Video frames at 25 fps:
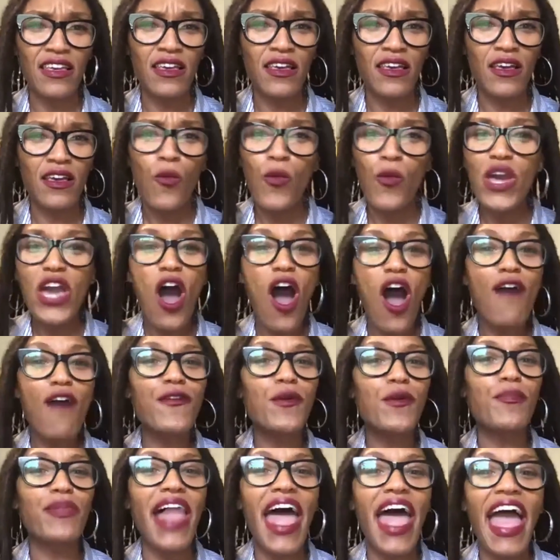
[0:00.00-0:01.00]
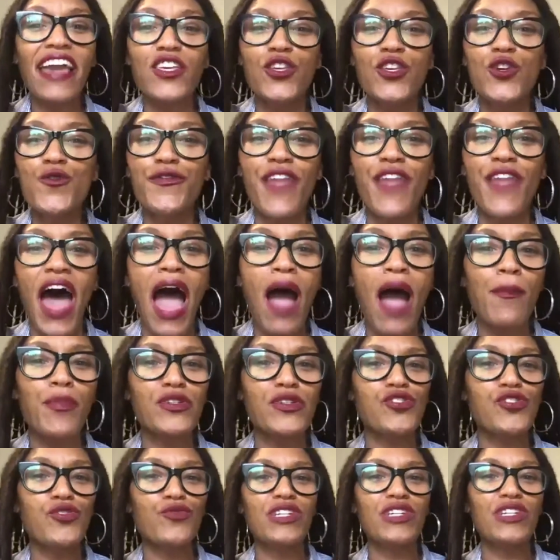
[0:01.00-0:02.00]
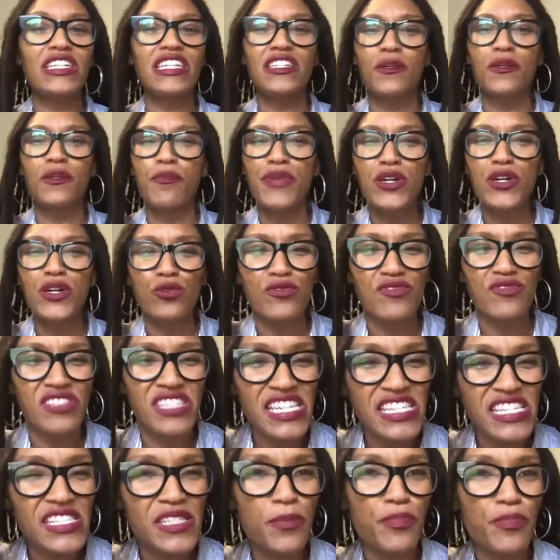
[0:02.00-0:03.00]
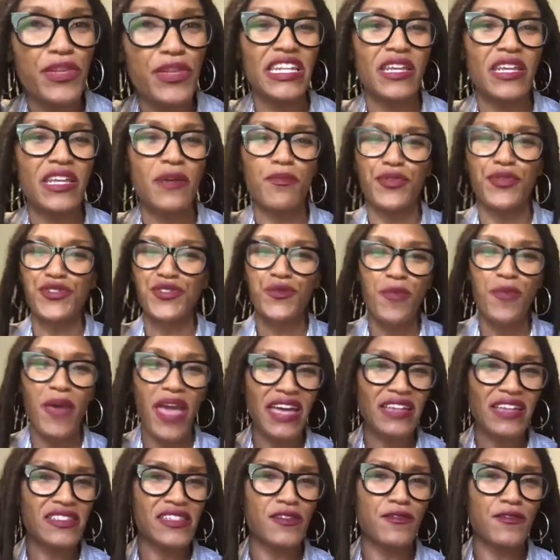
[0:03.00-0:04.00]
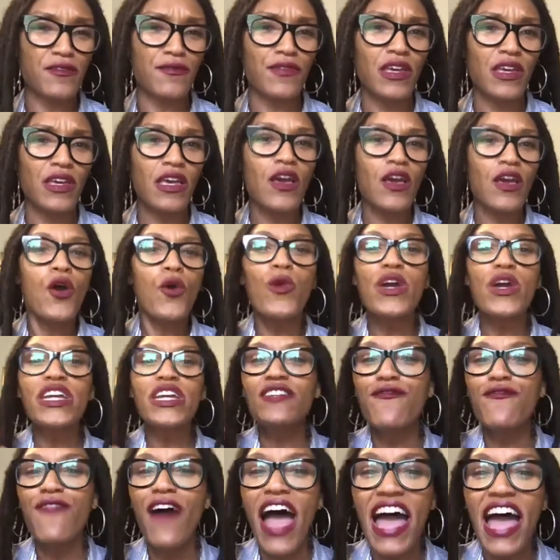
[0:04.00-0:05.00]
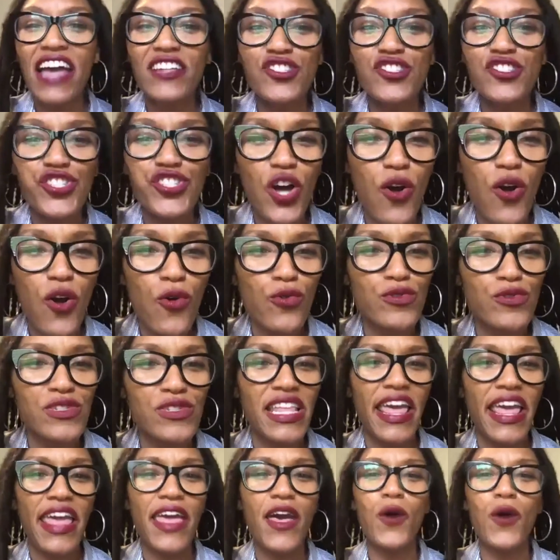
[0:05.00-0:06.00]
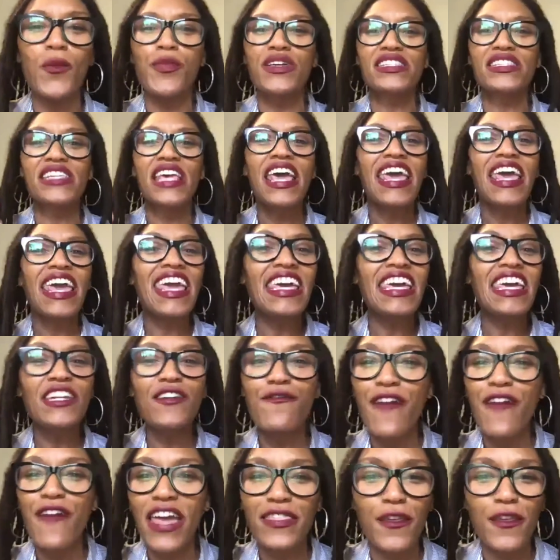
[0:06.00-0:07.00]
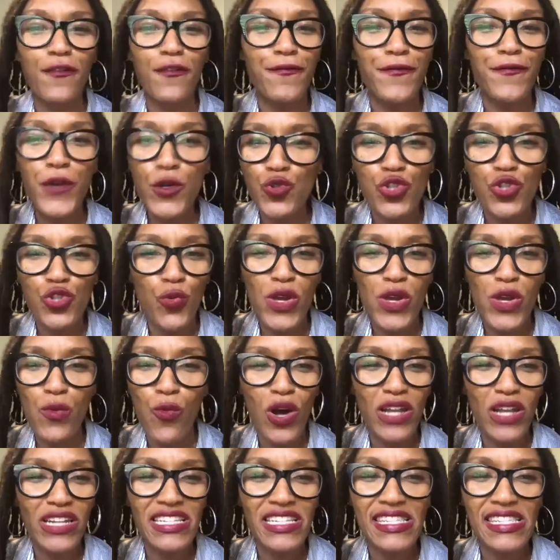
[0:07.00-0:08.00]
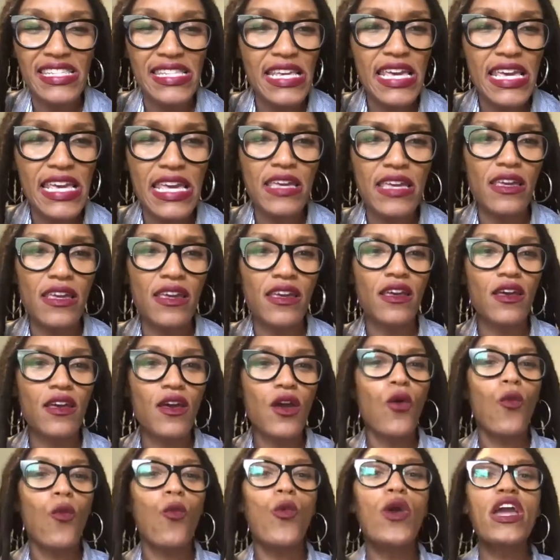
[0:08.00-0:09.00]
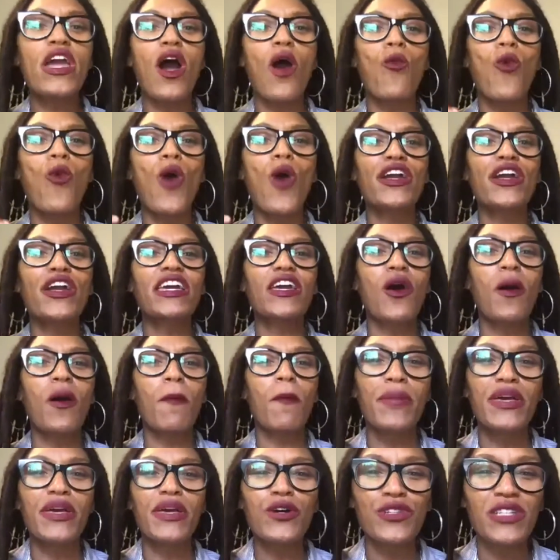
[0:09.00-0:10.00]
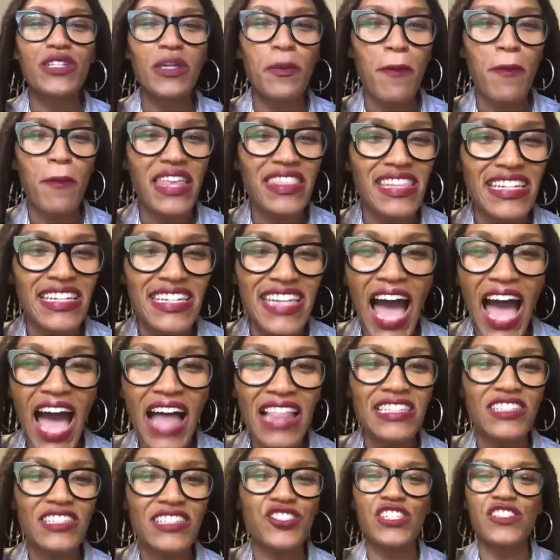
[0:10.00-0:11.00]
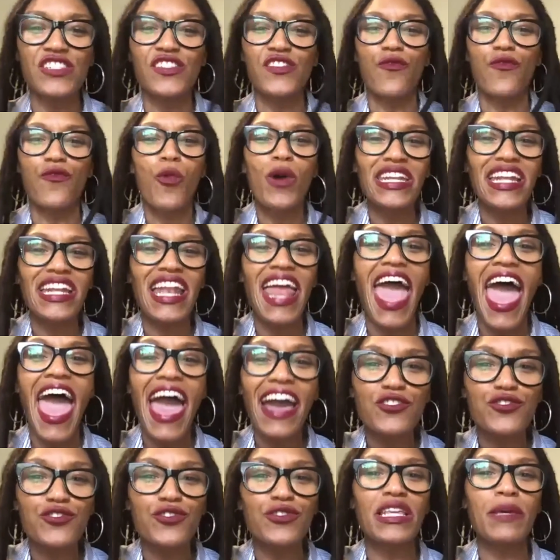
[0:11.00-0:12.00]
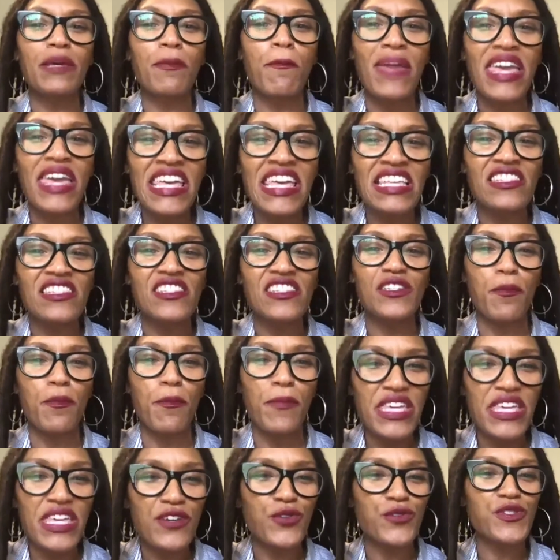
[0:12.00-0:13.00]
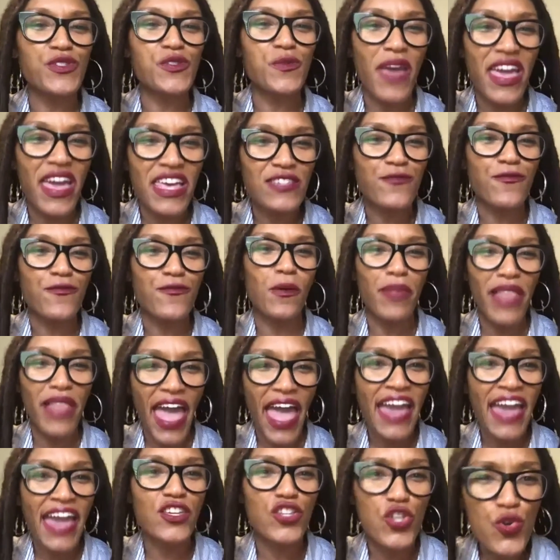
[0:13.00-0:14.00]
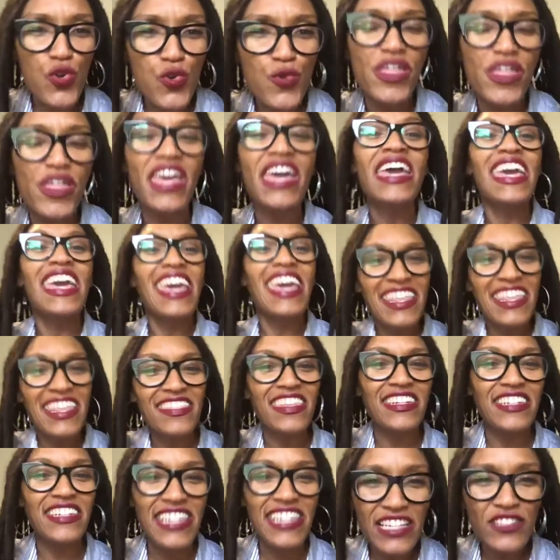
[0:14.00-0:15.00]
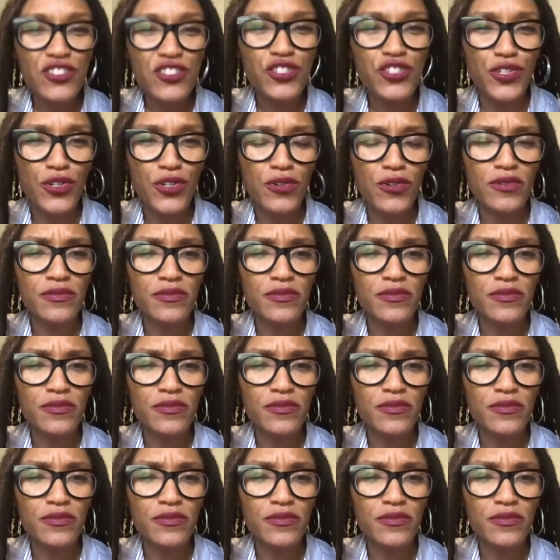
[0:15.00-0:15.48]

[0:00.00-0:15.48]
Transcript: We offer Black youth the opportunity to build discipline and perspective. We devise shows that help us innovate the future we want to see. We are working on building methodologies of what it actually means to build space for Black youth in the digital.